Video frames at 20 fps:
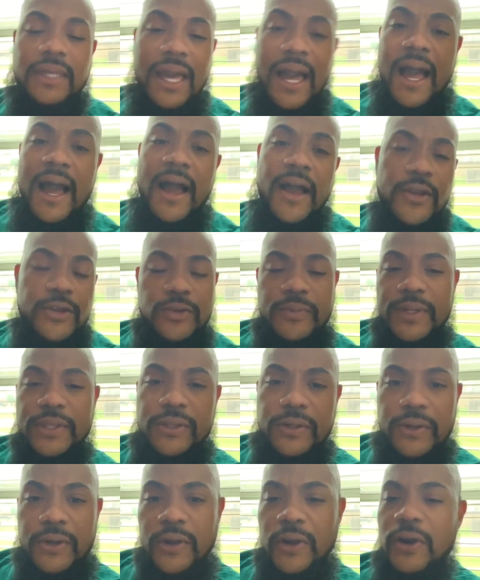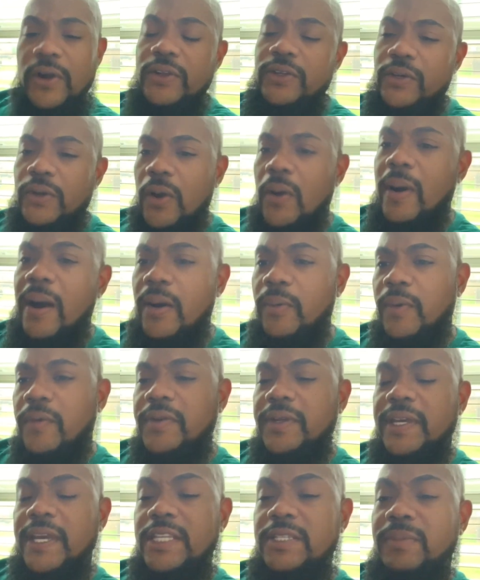the guy, or you meet the girl, you go out,
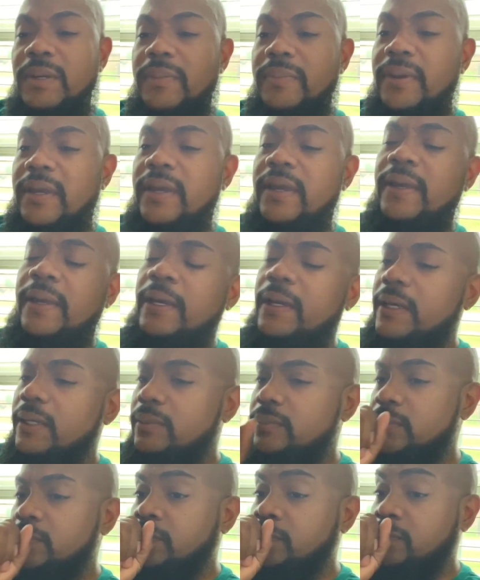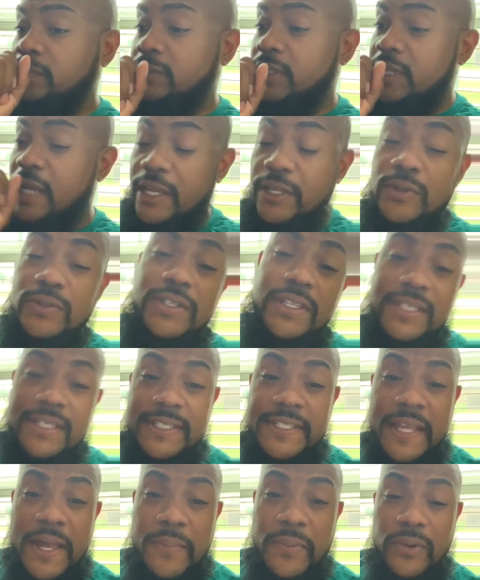whatever the case may be. And I used this
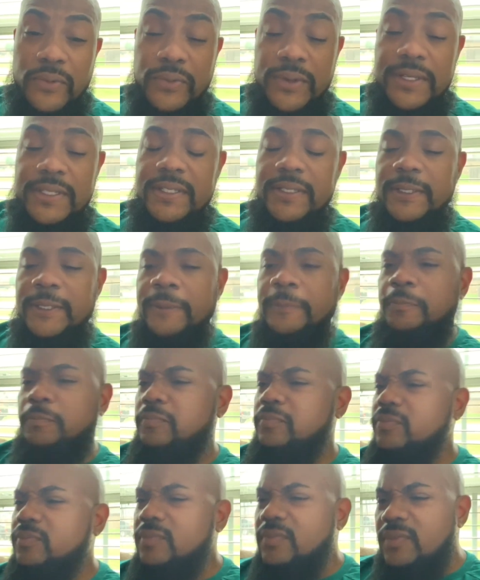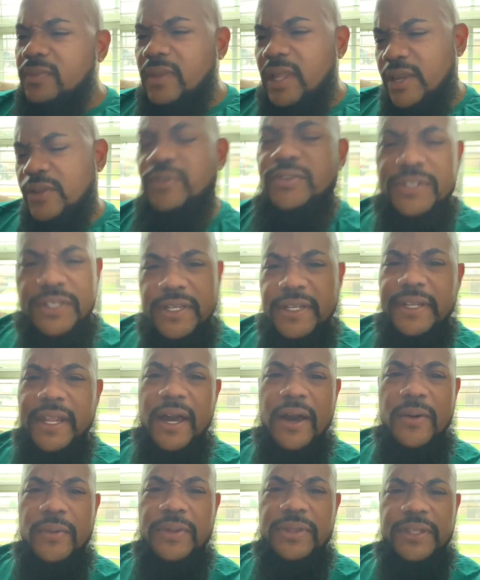example recently. And you sit
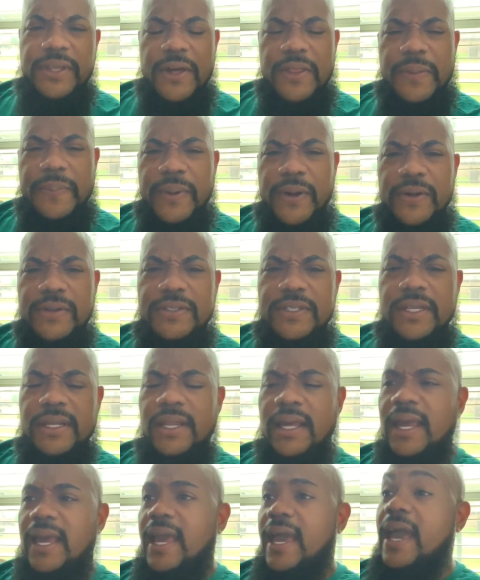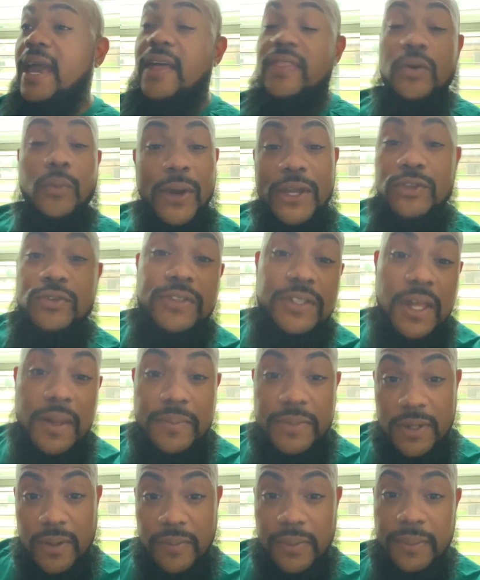down with the other person, and the waitress
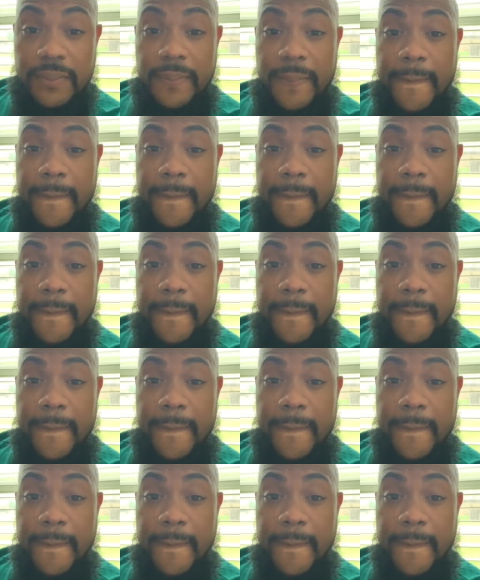comes up.